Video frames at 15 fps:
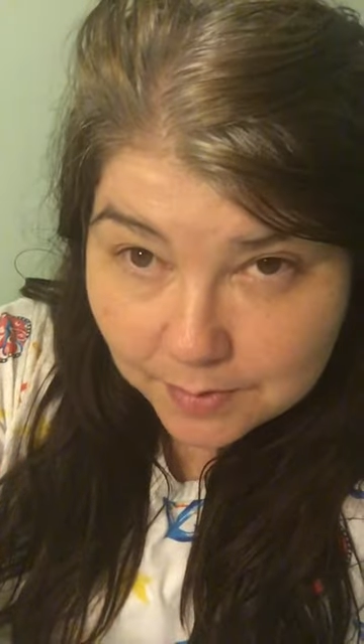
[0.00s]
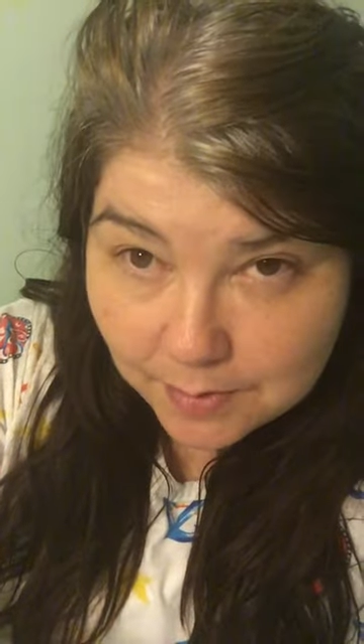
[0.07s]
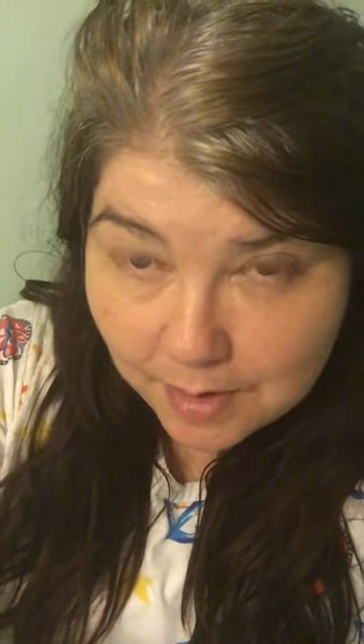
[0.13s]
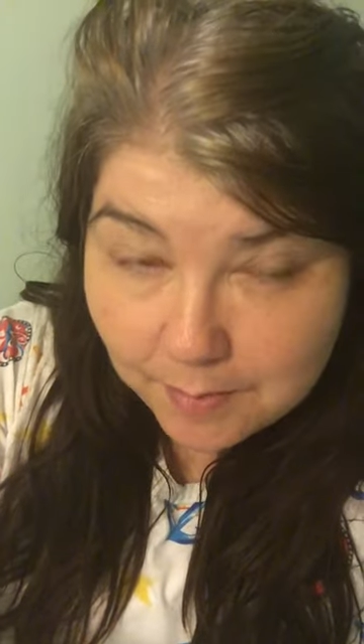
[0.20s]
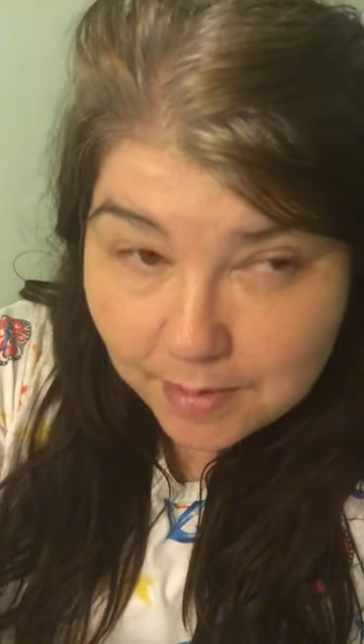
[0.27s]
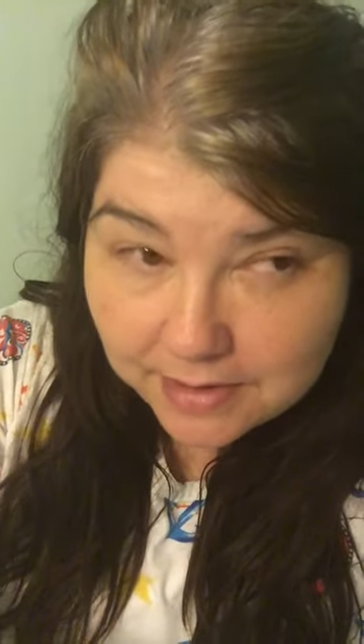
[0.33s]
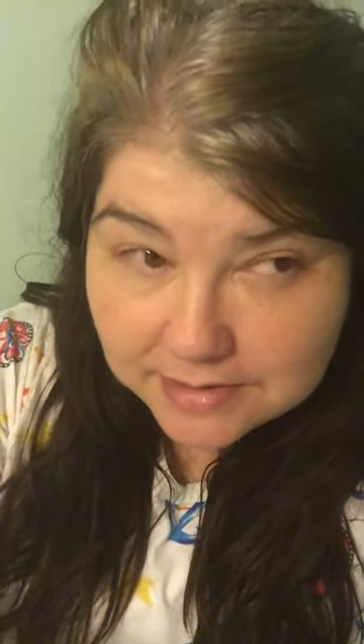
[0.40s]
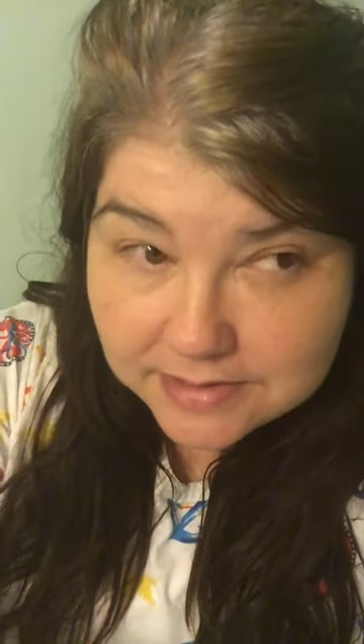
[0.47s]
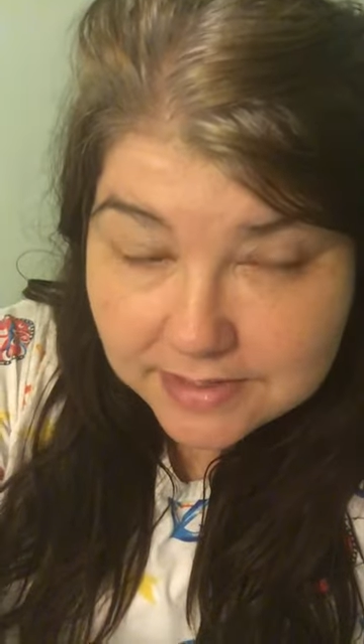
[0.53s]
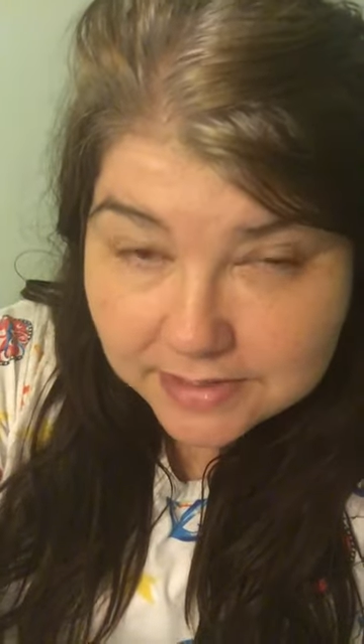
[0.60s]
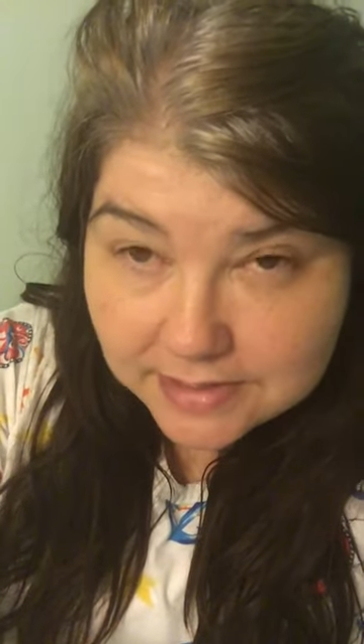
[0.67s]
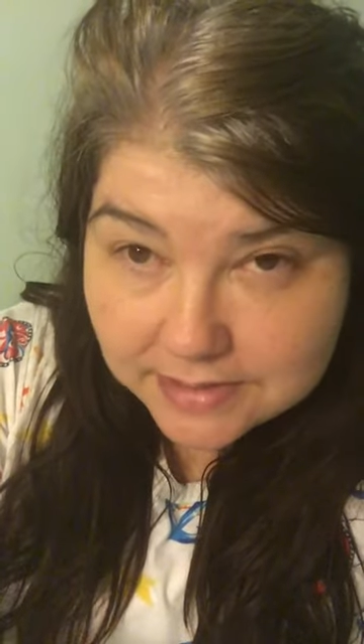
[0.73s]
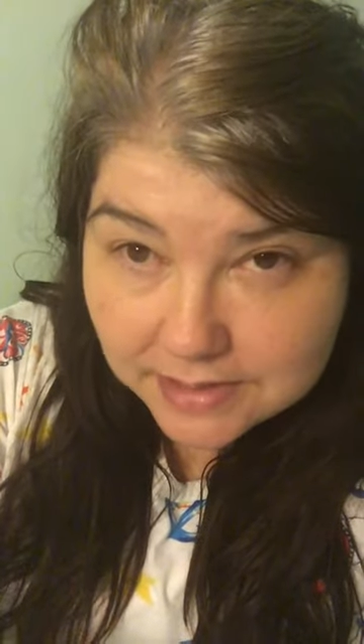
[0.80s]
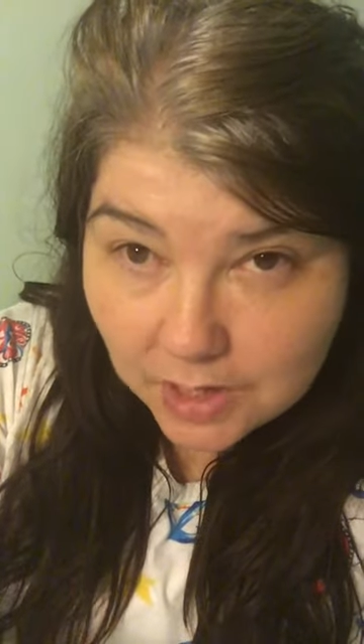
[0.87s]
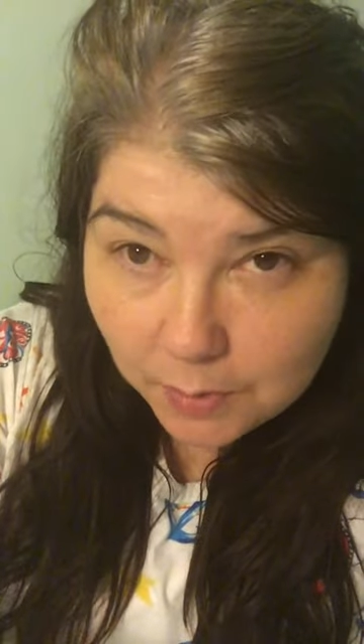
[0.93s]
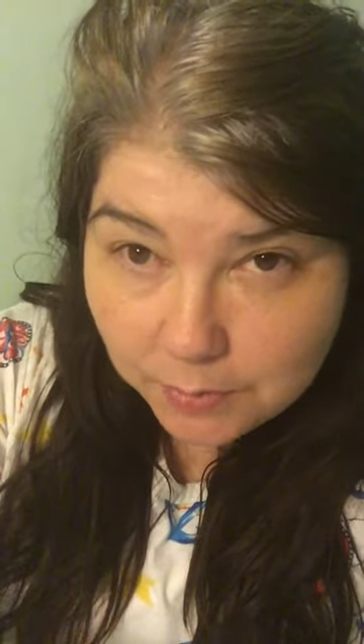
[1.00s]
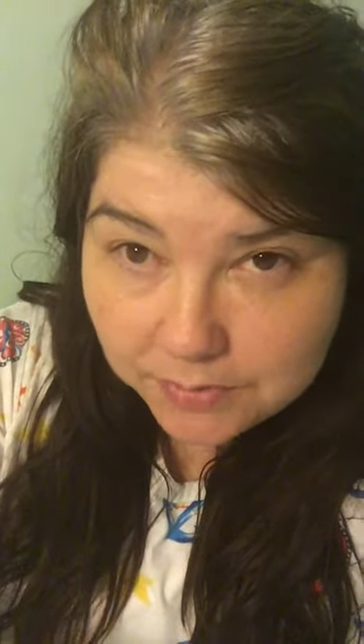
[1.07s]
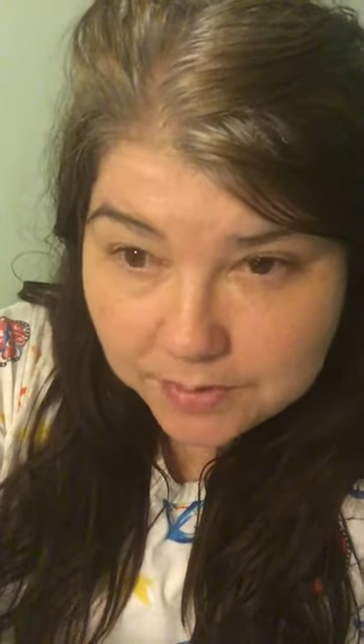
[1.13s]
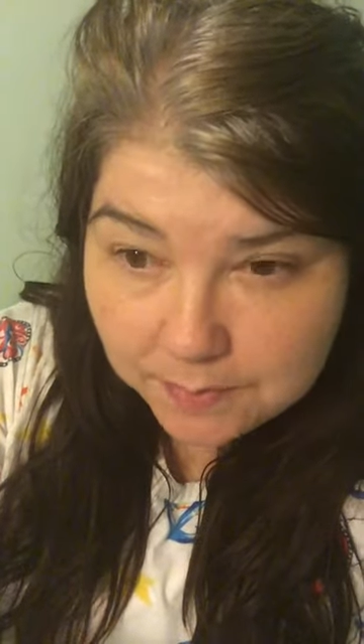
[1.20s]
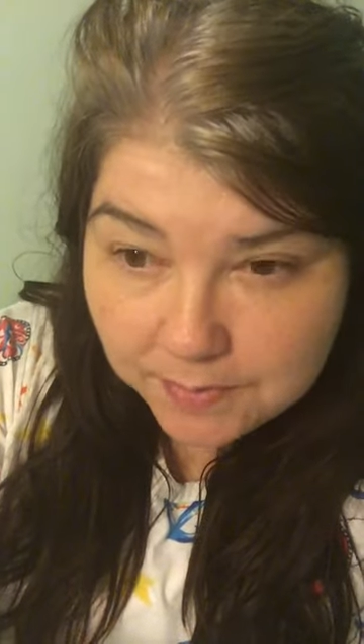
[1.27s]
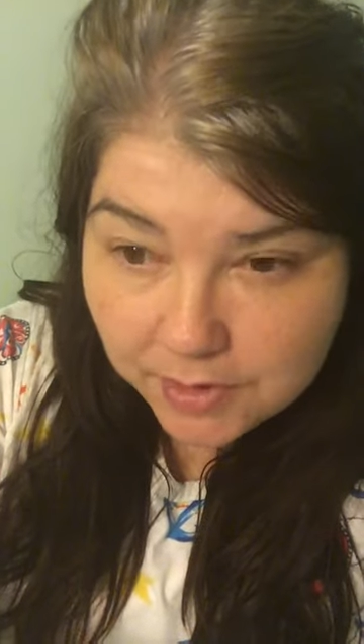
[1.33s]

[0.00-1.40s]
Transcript: I bought a ticket to go with him.